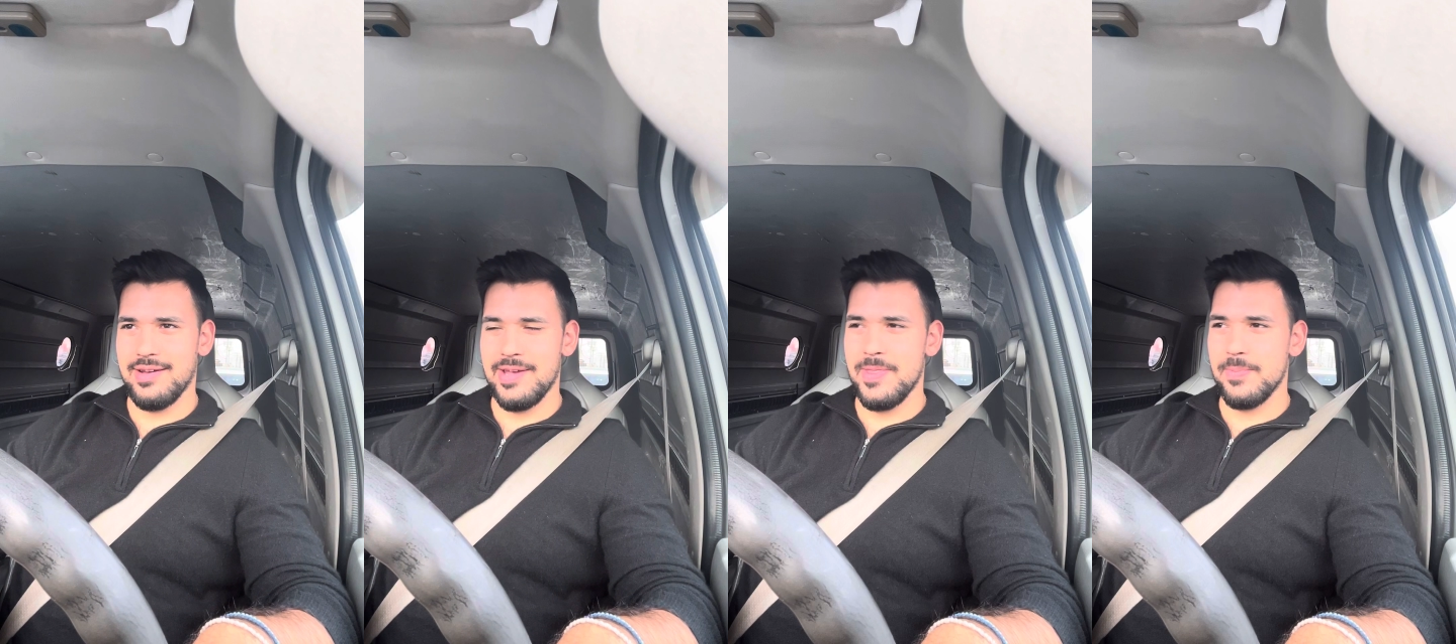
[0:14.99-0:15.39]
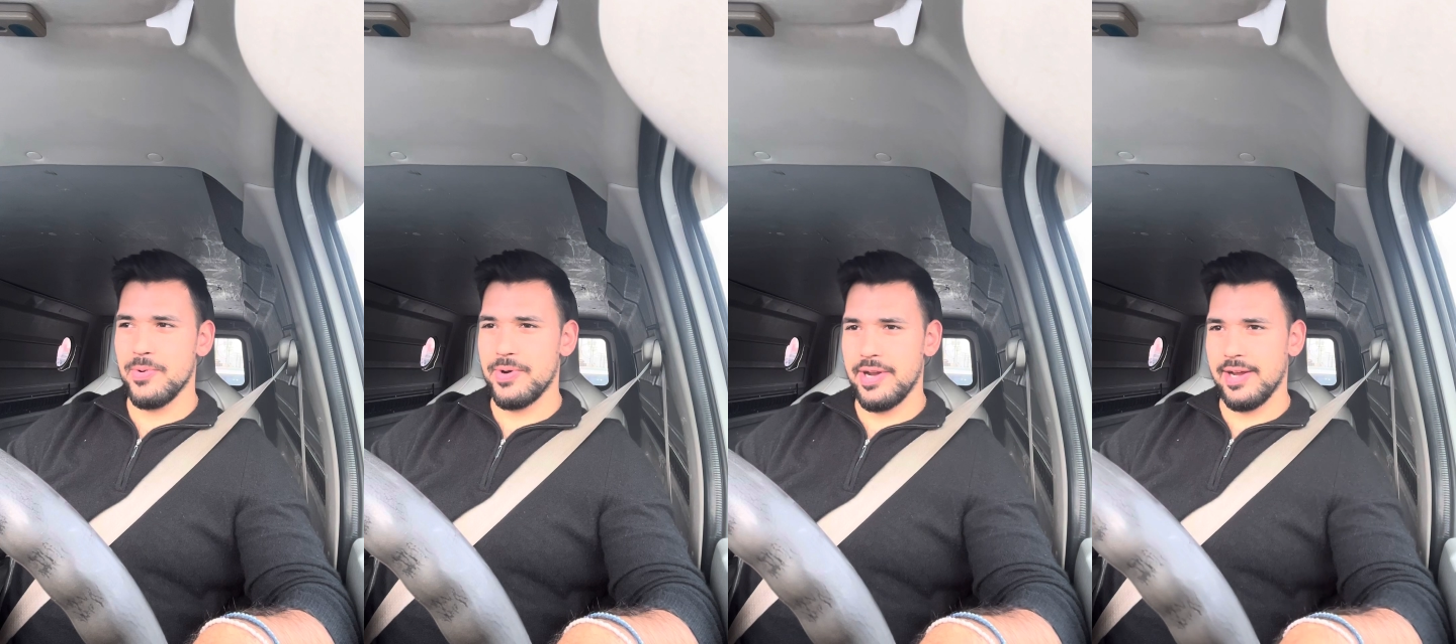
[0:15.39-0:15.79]
in the
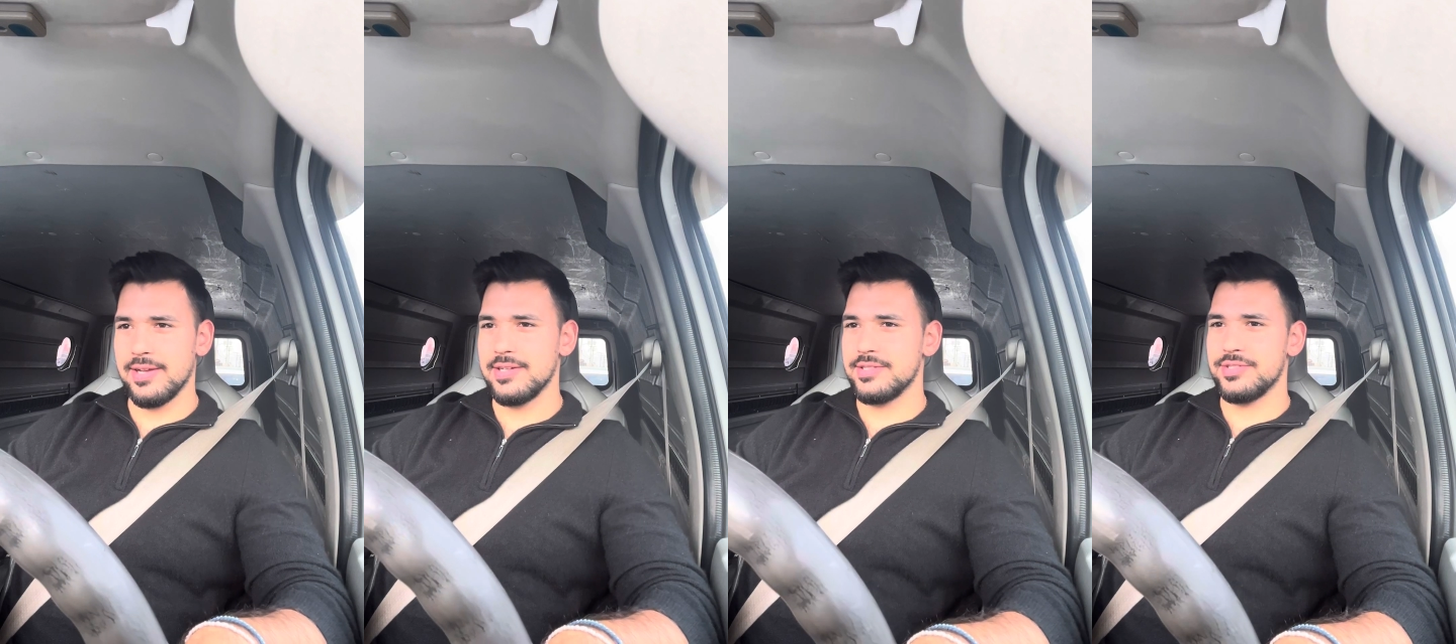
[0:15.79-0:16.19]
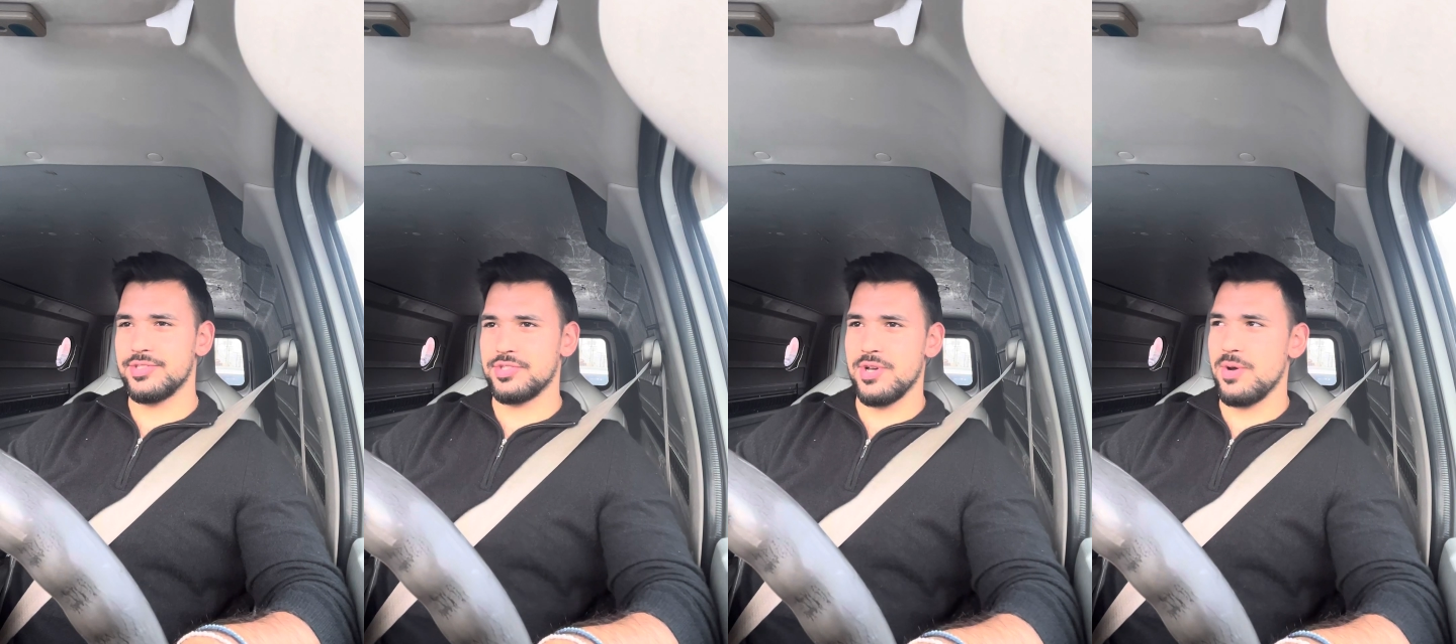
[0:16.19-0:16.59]
morning,
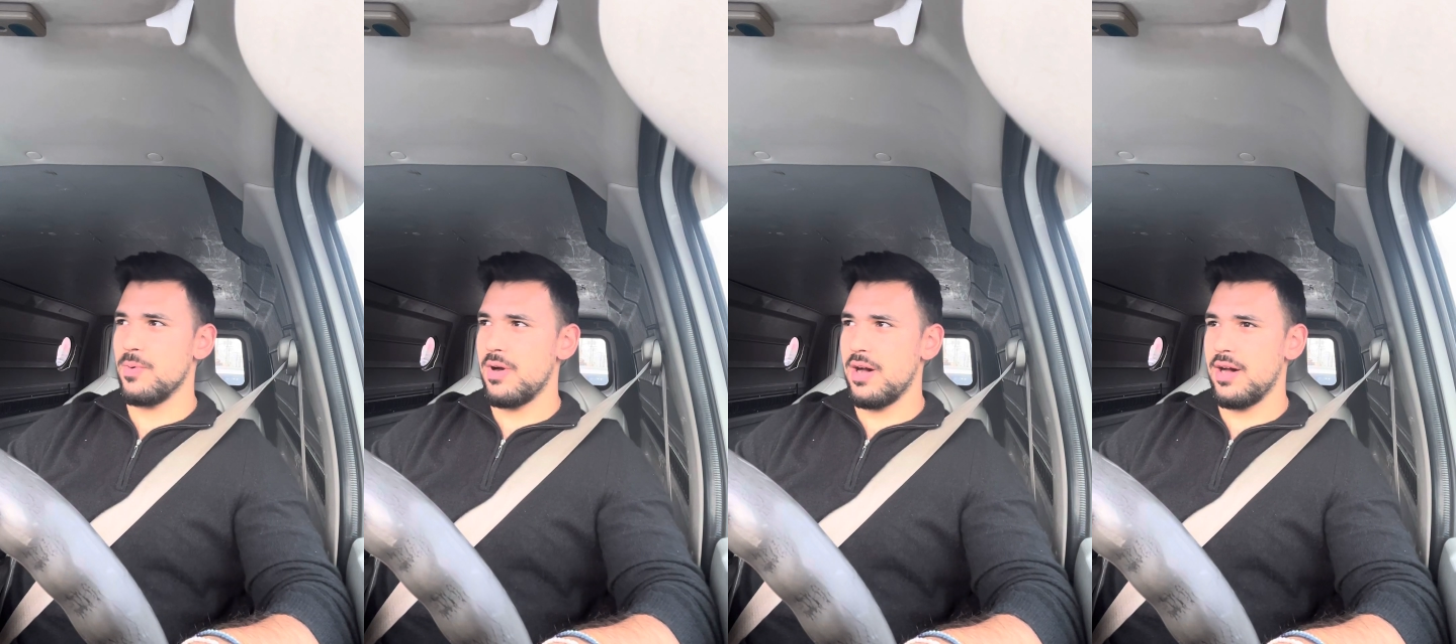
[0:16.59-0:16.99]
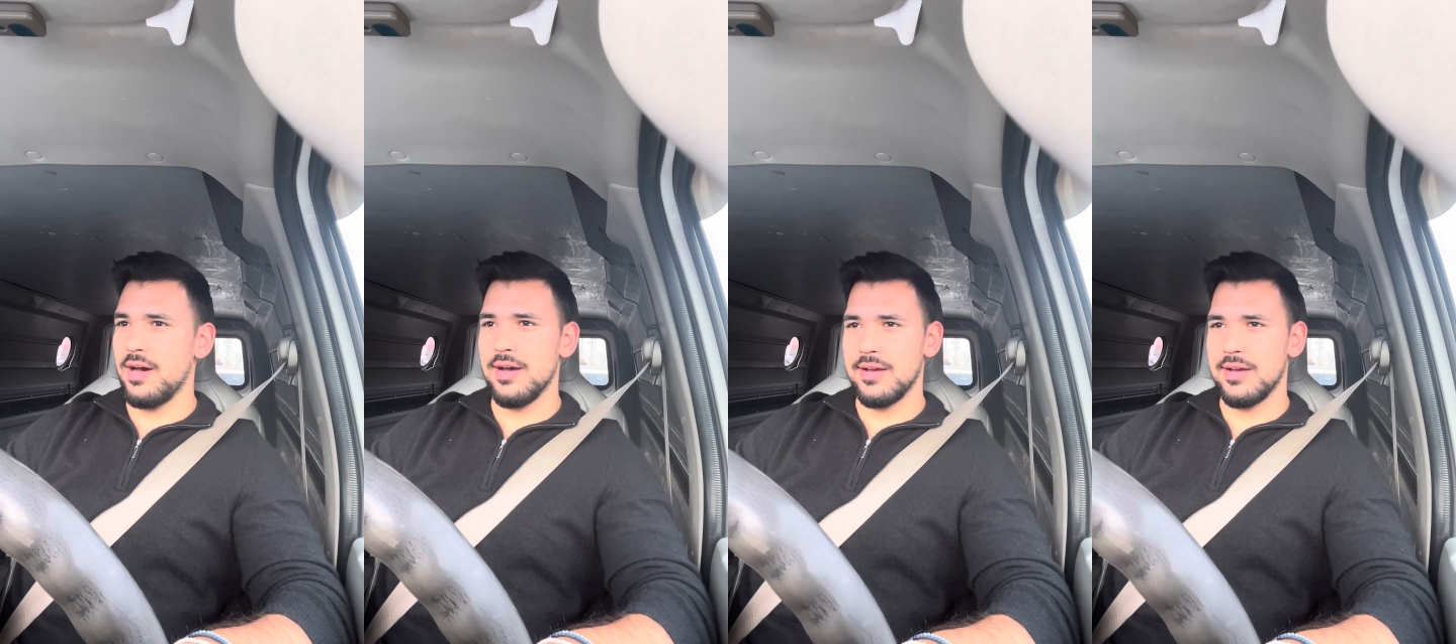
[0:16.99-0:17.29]
so